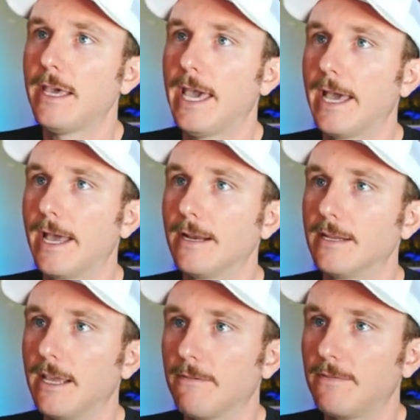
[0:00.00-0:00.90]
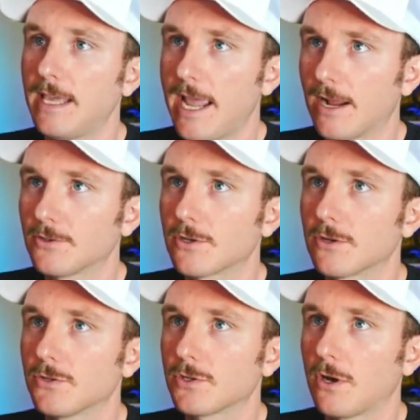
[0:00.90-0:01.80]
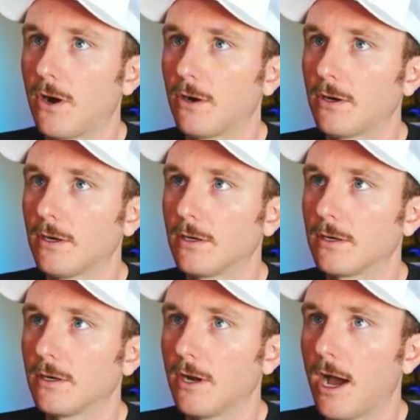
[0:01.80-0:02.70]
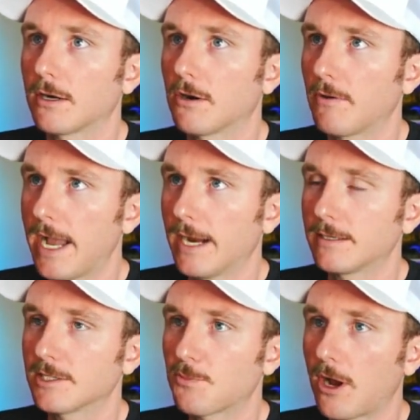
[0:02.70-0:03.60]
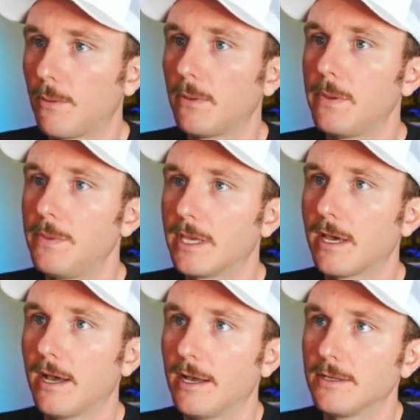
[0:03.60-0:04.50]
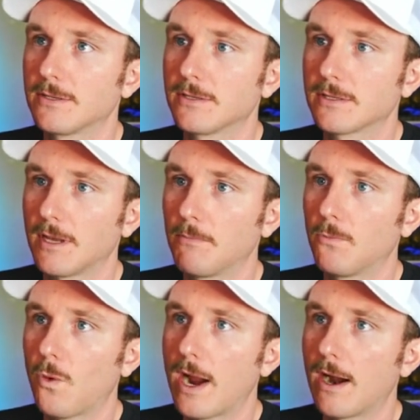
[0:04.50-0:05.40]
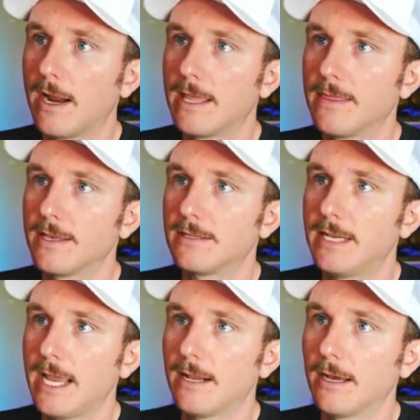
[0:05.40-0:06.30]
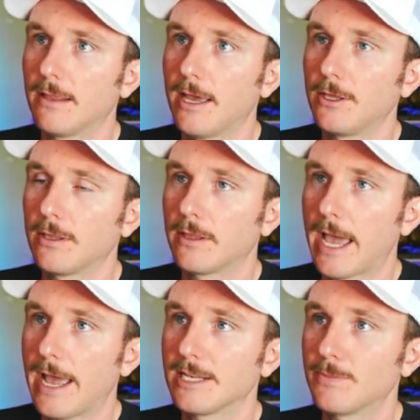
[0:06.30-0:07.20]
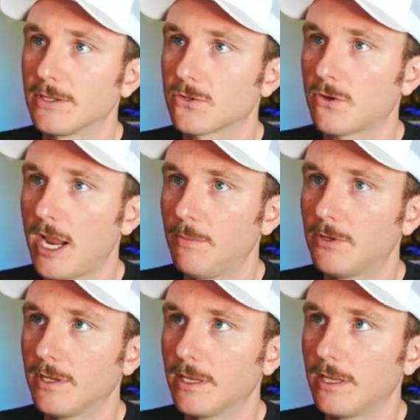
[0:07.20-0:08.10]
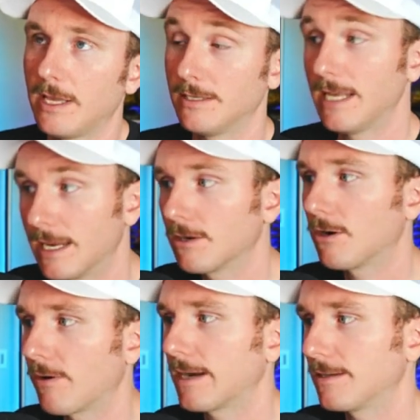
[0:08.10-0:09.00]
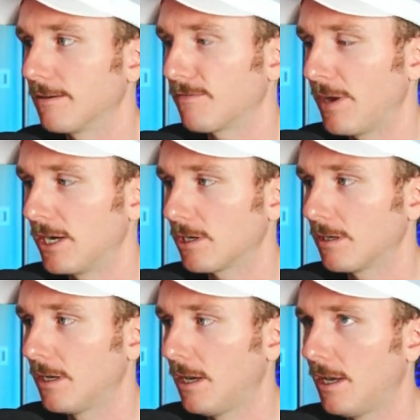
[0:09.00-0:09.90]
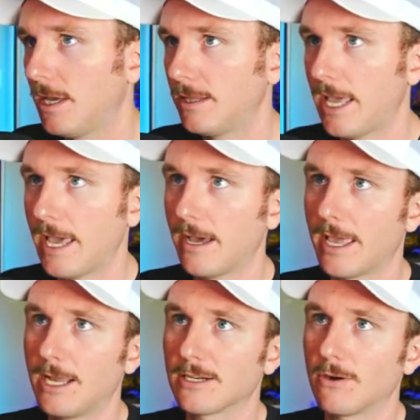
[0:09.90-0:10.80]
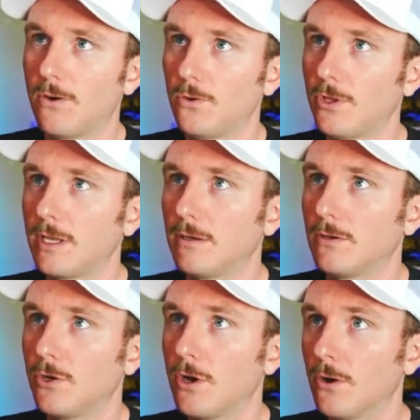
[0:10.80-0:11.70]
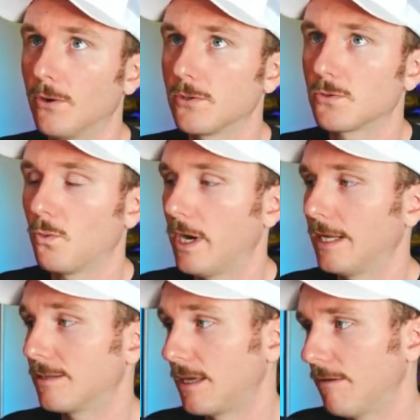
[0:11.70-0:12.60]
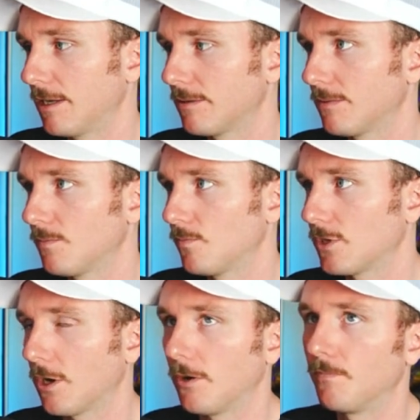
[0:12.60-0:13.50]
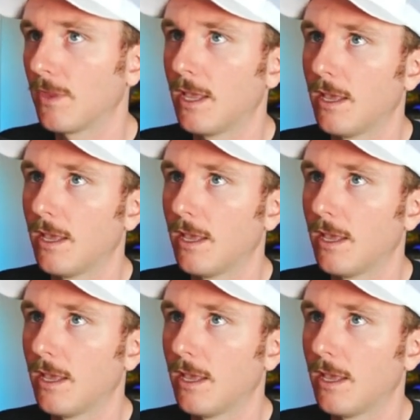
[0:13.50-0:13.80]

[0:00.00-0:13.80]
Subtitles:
And if the answers are not correct, it's probably because somewhere in this data that has been scraped is incorrect information. The AI agent only knows what it's given. So